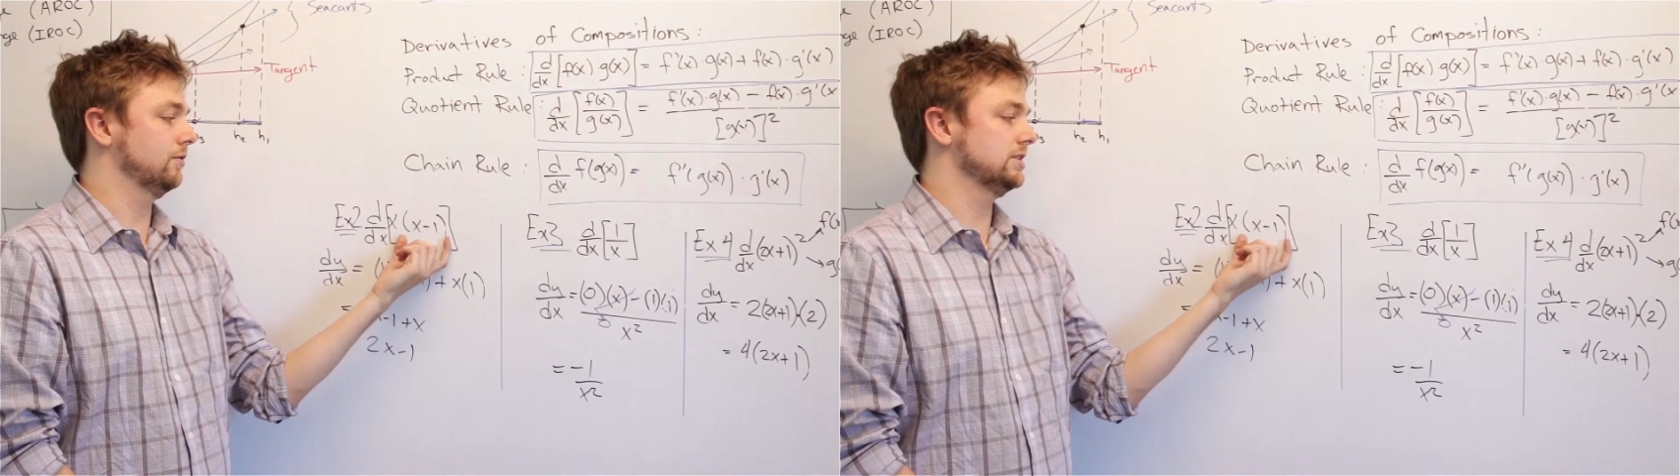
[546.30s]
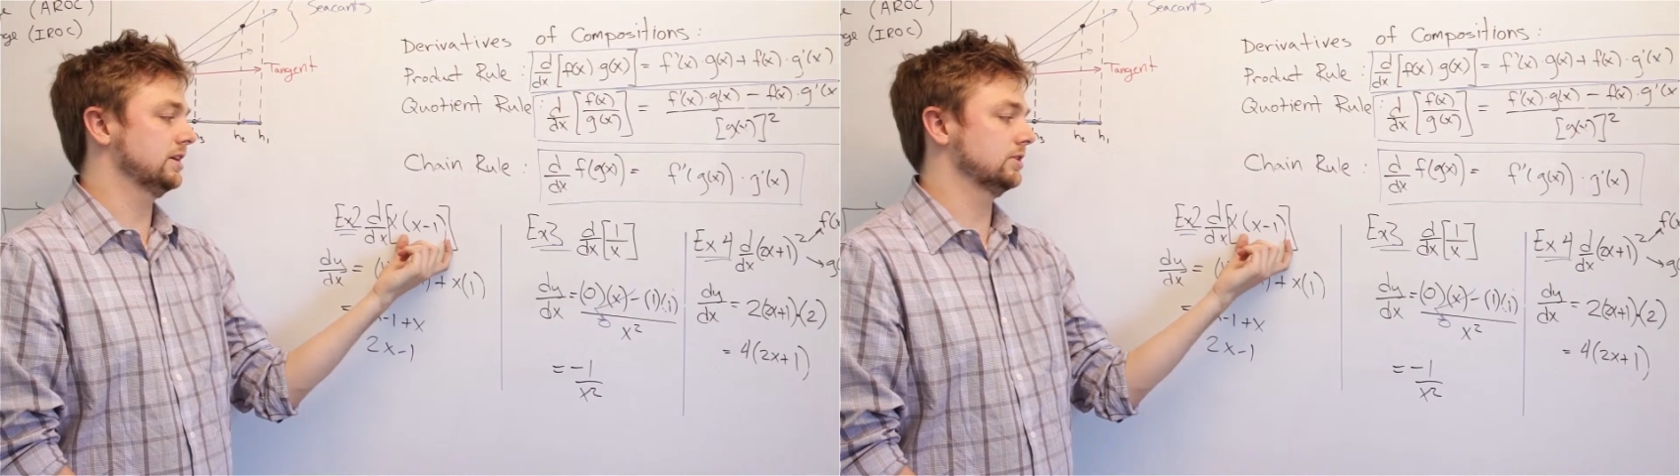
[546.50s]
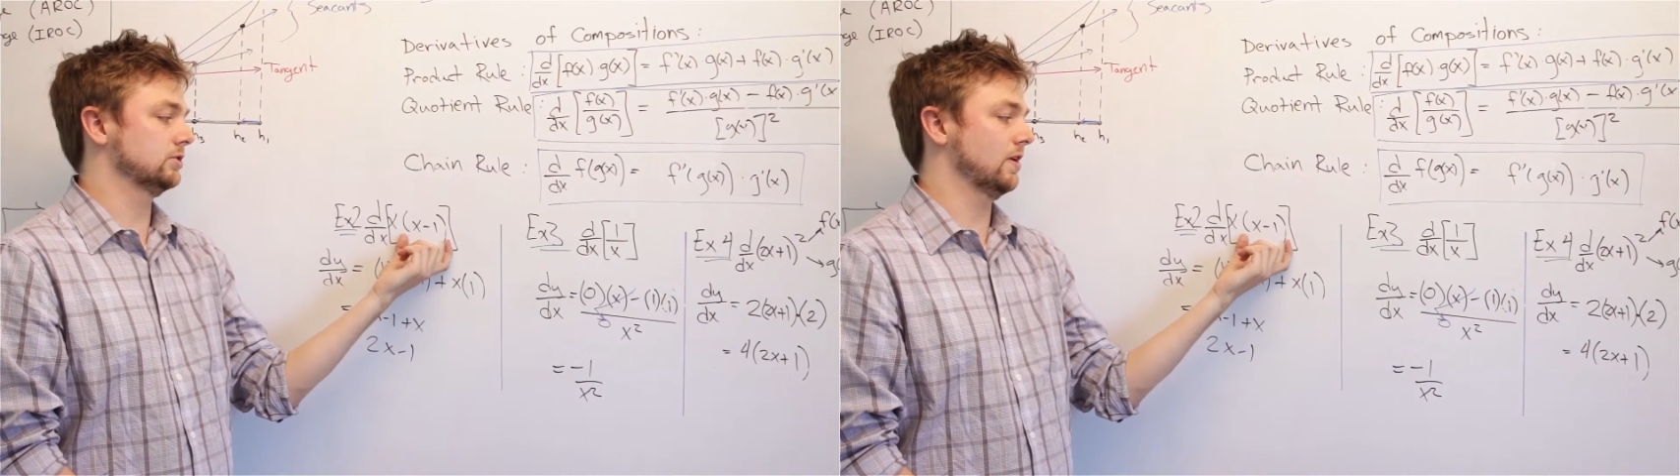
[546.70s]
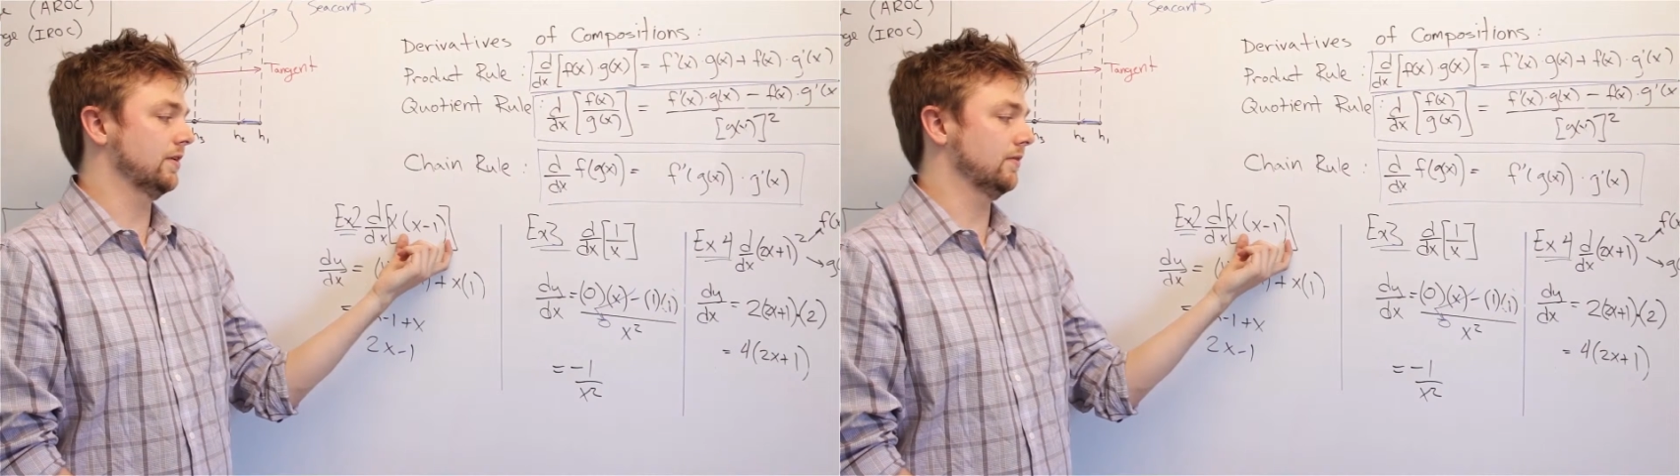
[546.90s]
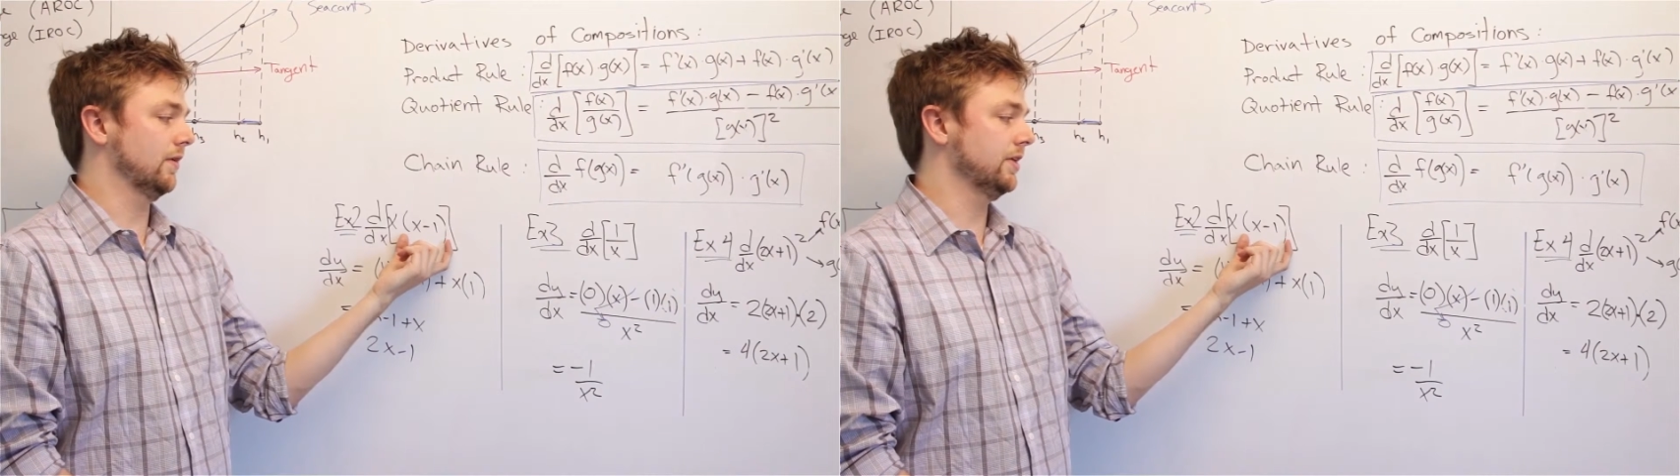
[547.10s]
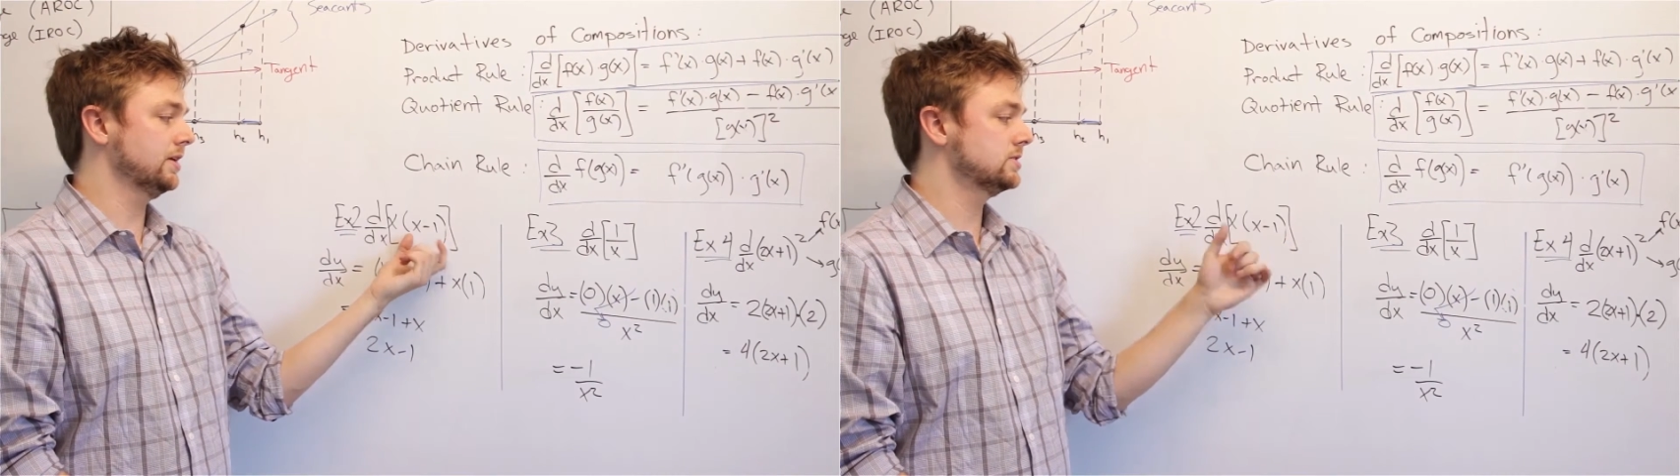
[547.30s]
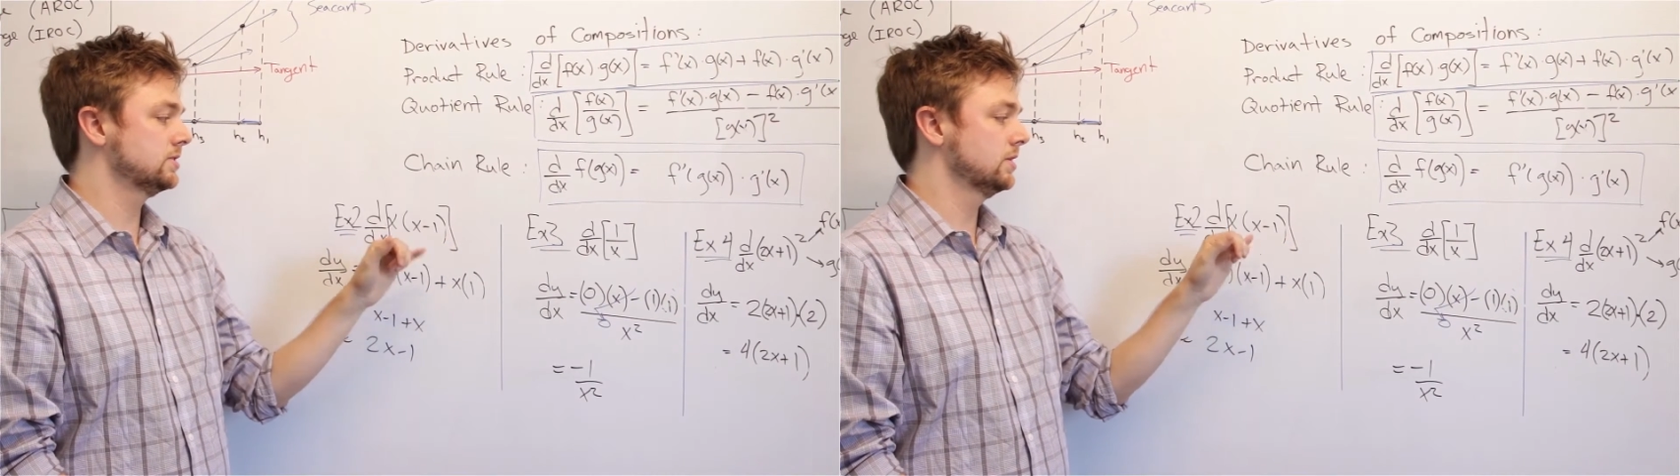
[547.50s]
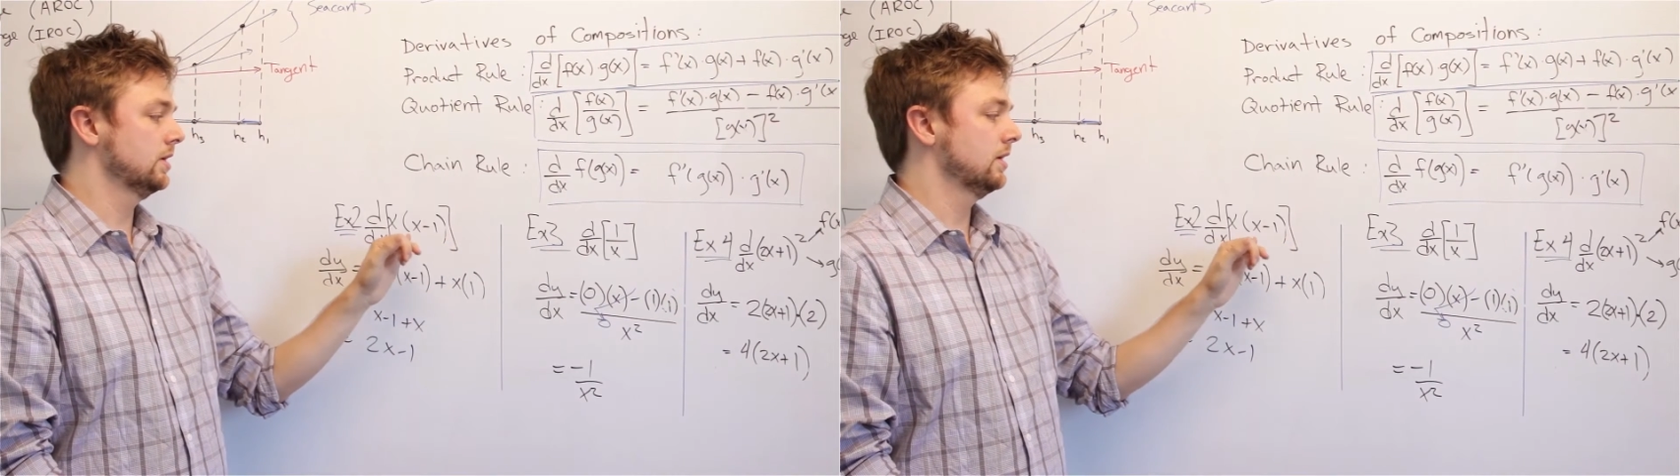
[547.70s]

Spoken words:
we take the derivative of this,